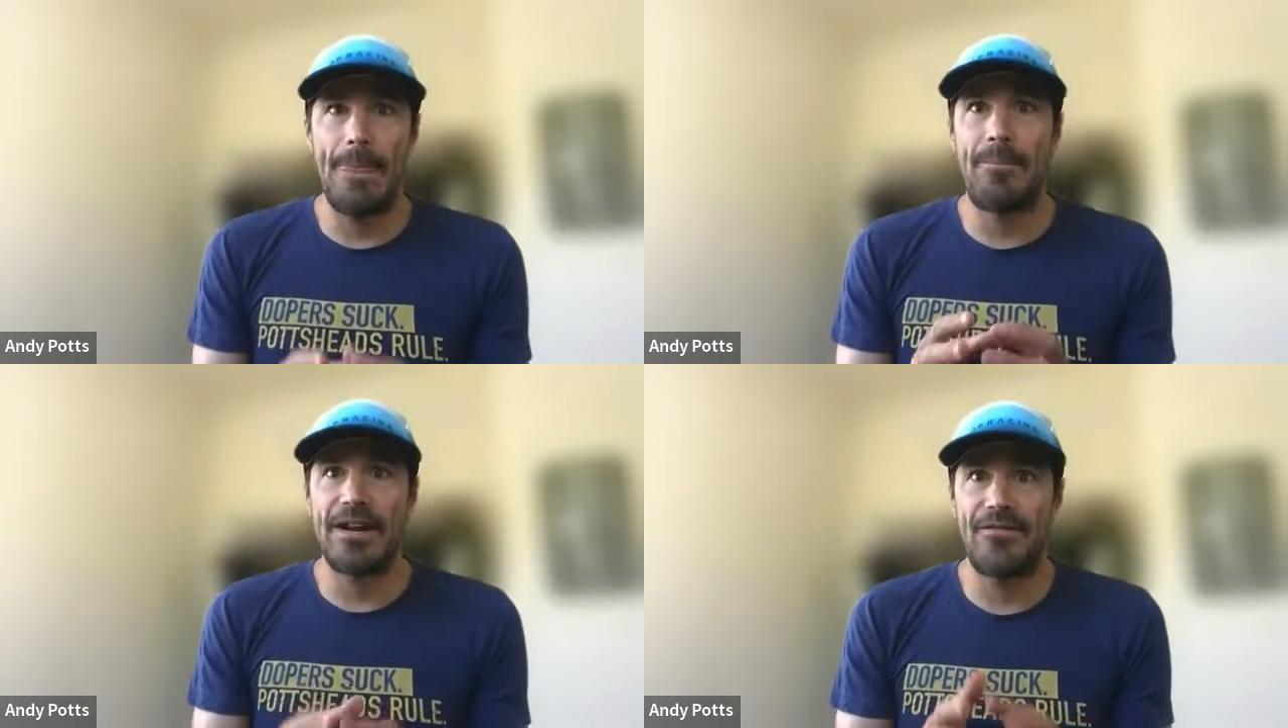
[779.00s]

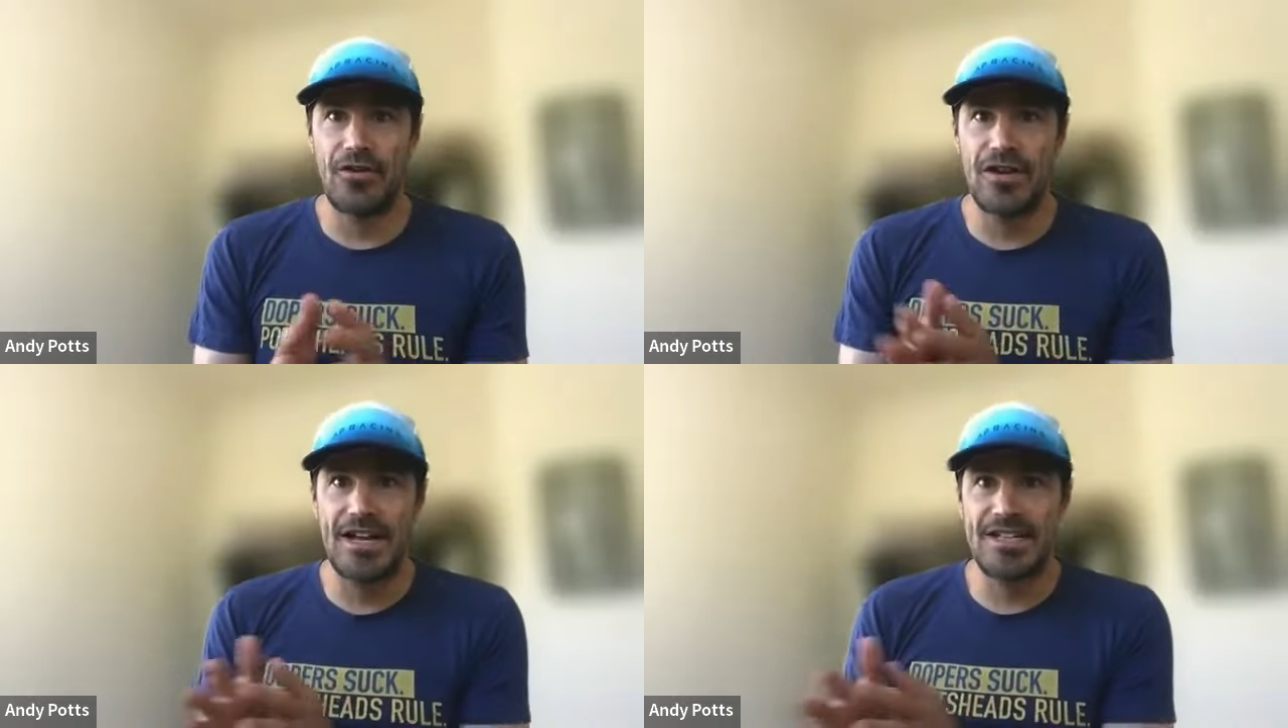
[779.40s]
but if
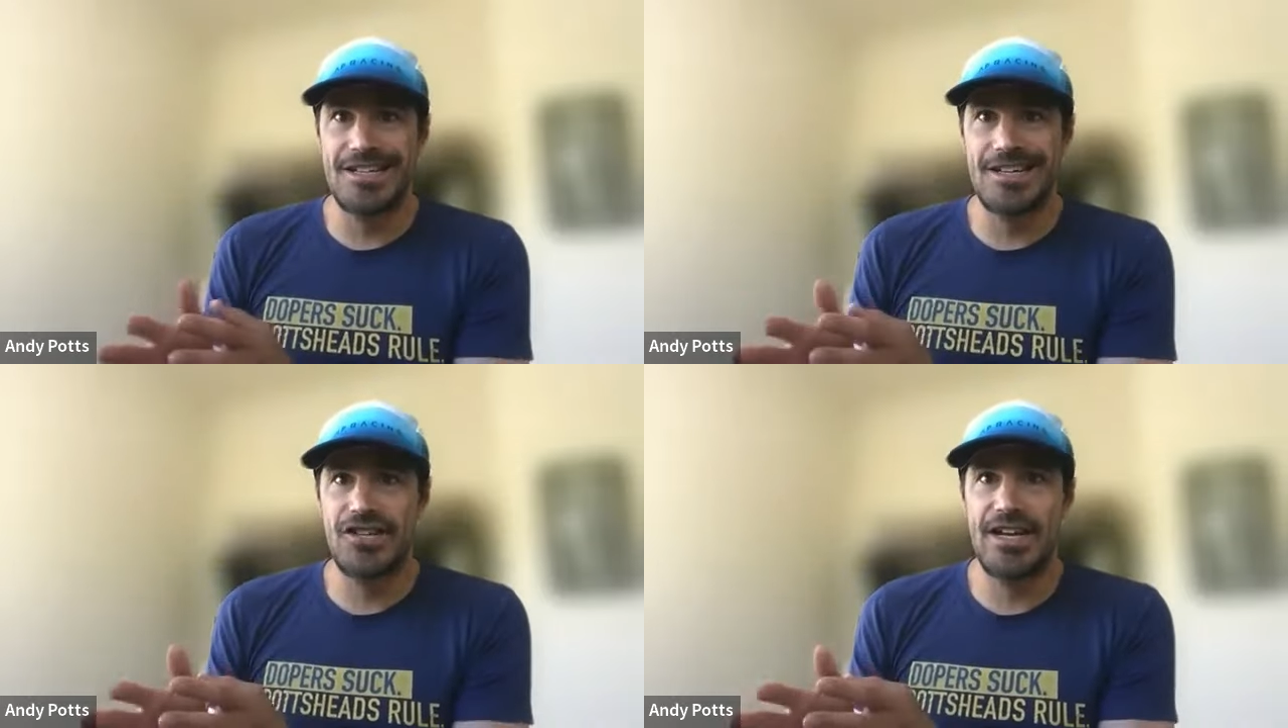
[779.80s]
you're not
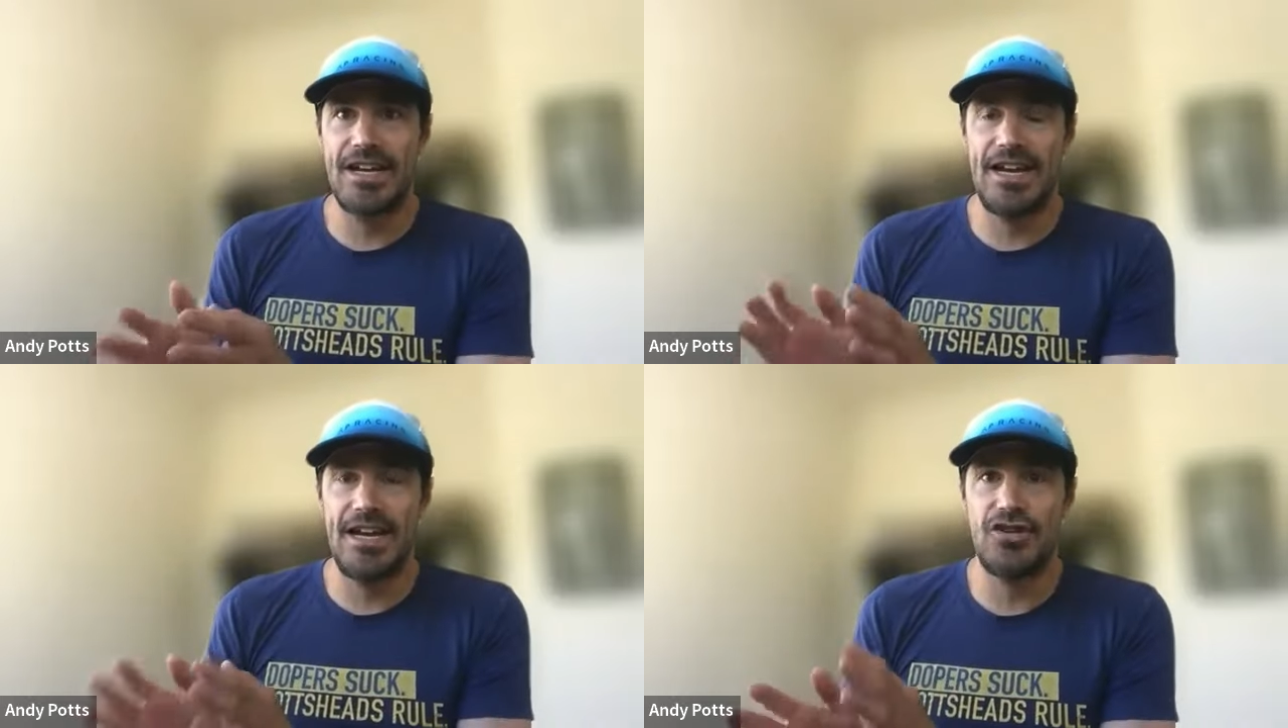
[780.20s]
touching
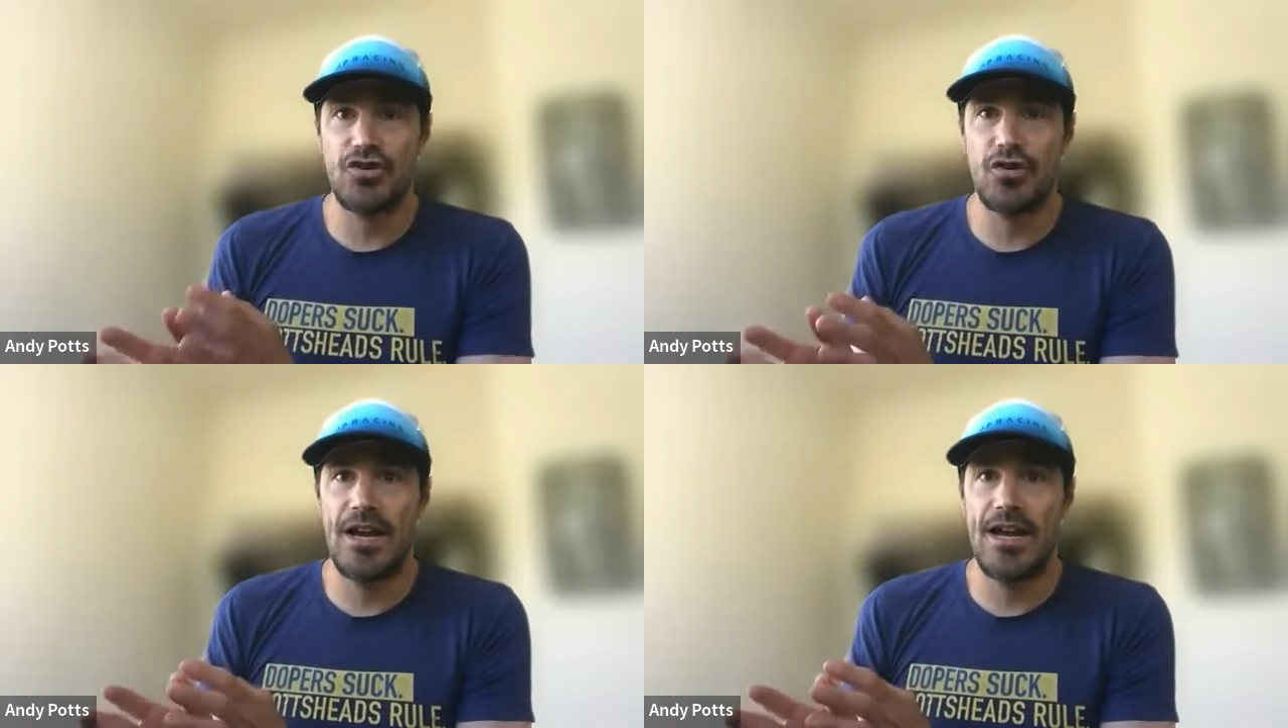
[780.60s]
it in
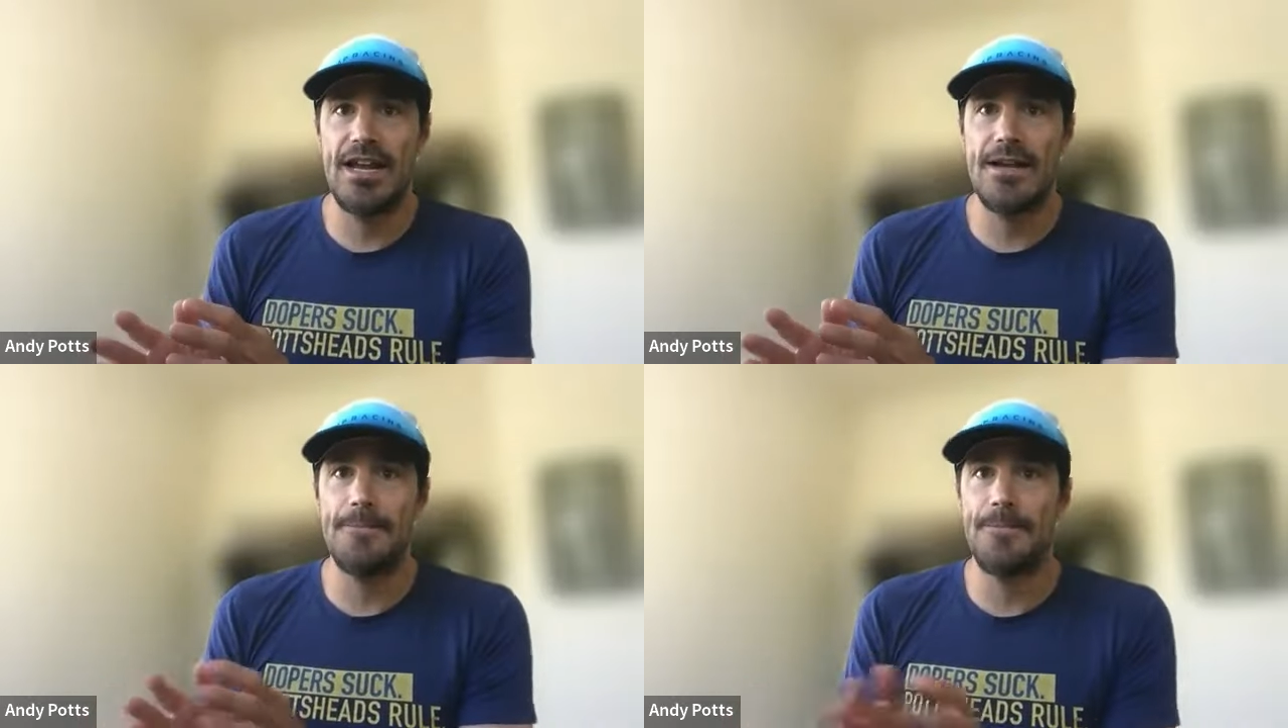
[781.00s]

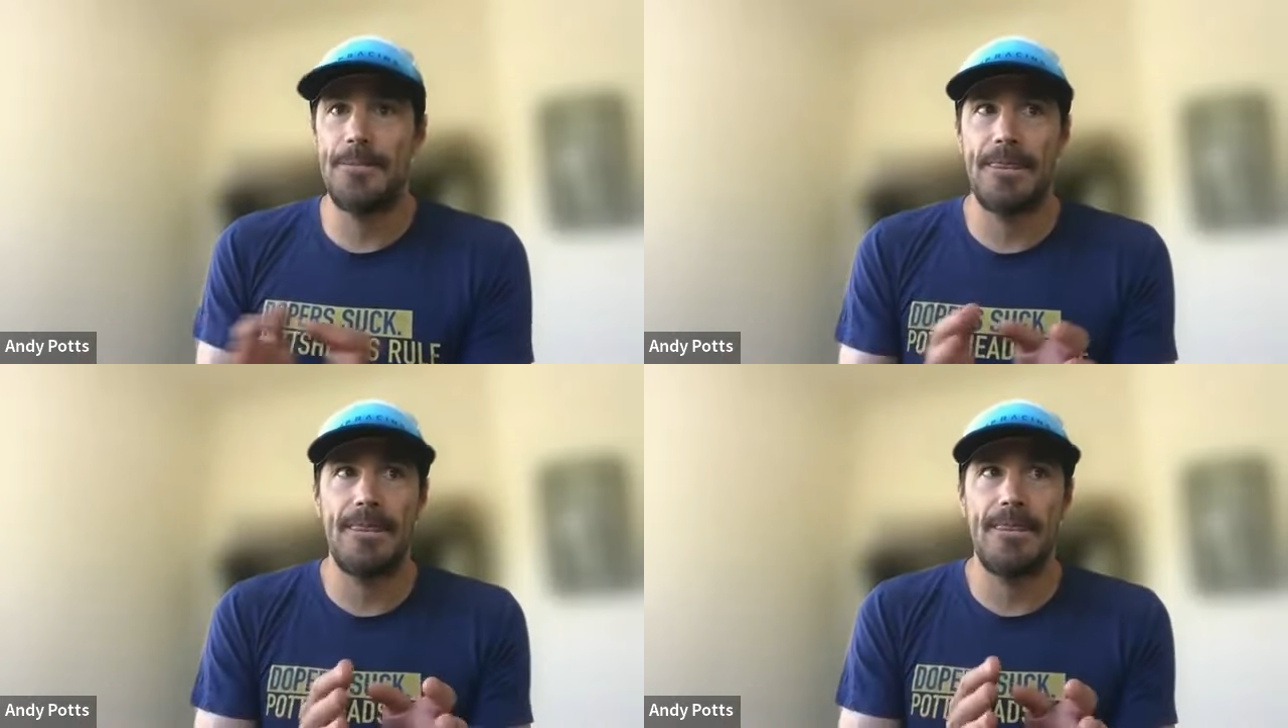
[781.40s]
training,
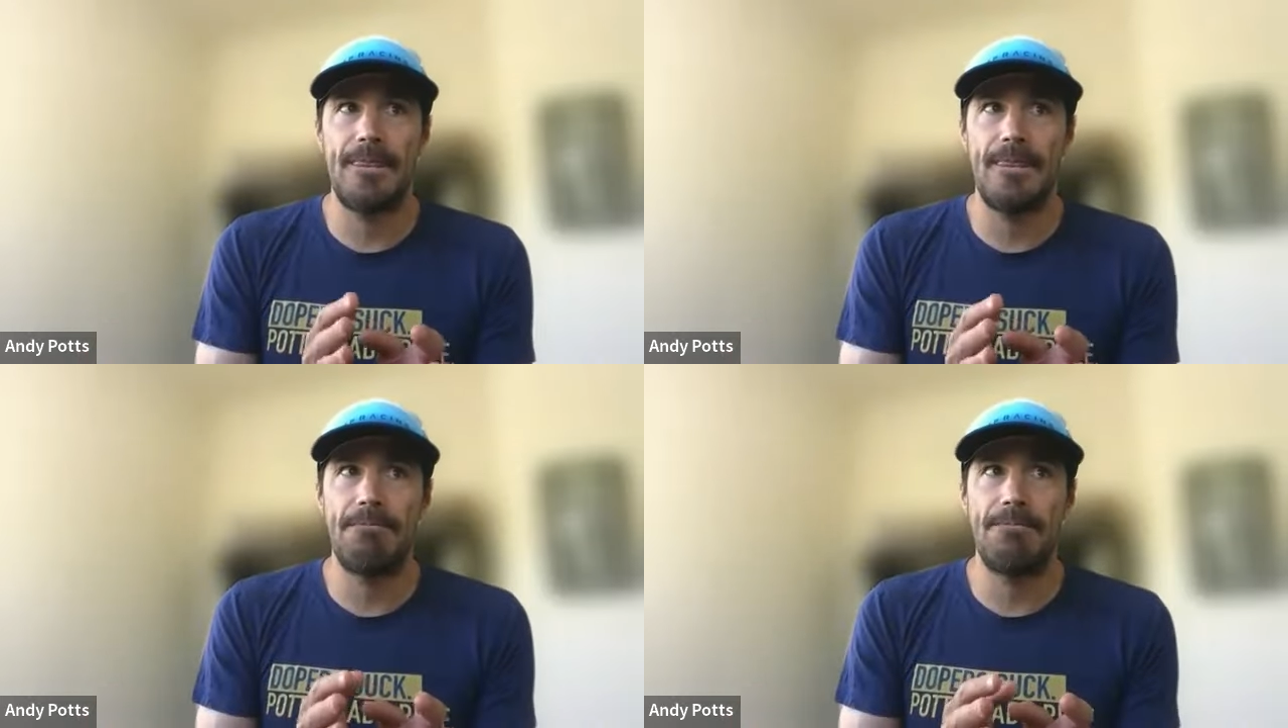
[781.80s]

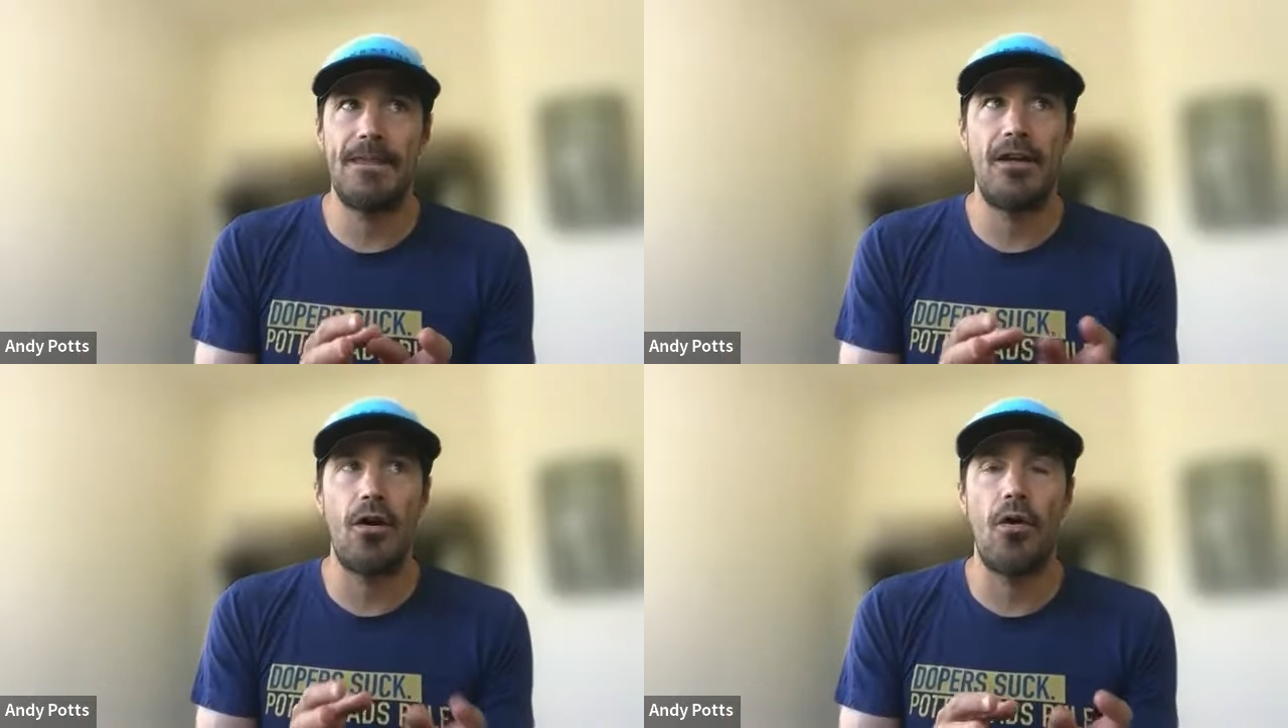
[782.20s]

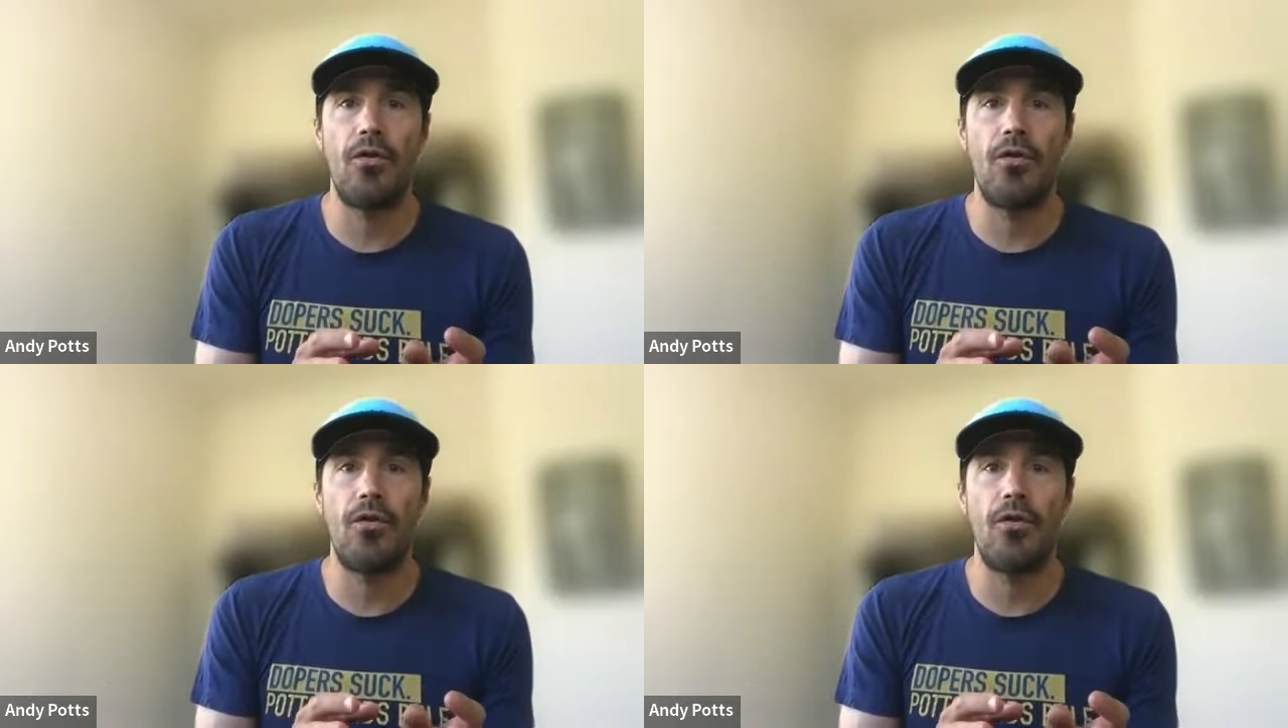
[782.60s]
you